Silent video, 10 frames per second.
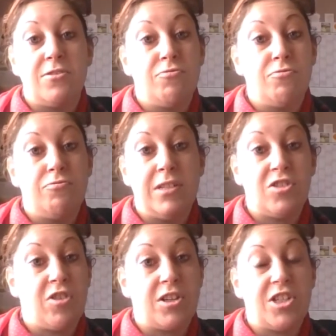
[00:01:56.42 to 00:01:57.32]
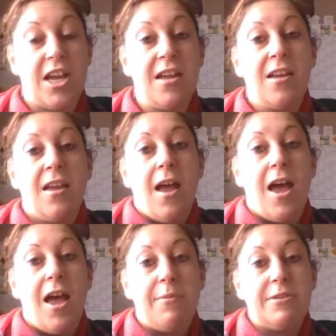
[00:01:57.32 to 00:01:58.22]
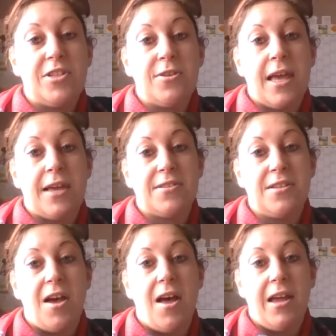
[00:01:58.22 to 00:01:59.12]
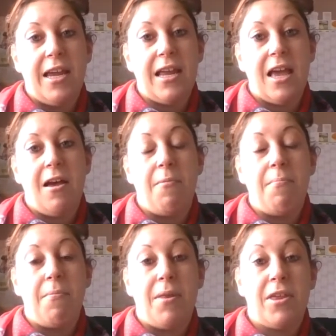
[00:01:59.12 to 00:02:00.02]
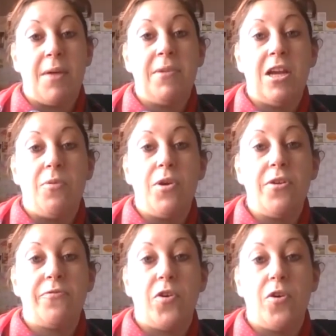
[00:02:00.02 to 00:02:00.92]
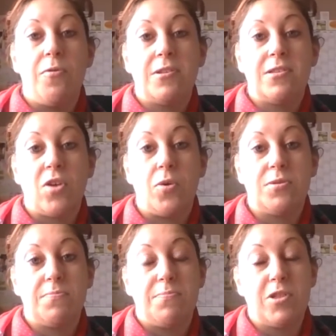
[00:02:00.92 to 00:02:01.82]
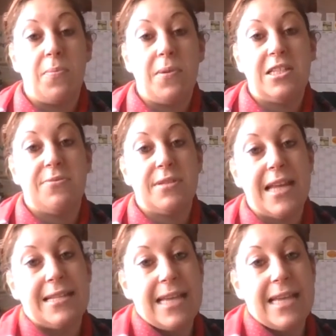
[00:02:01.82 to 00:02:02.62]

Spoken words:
restructure. It was 2009. The company I worked for sold predominantly to estate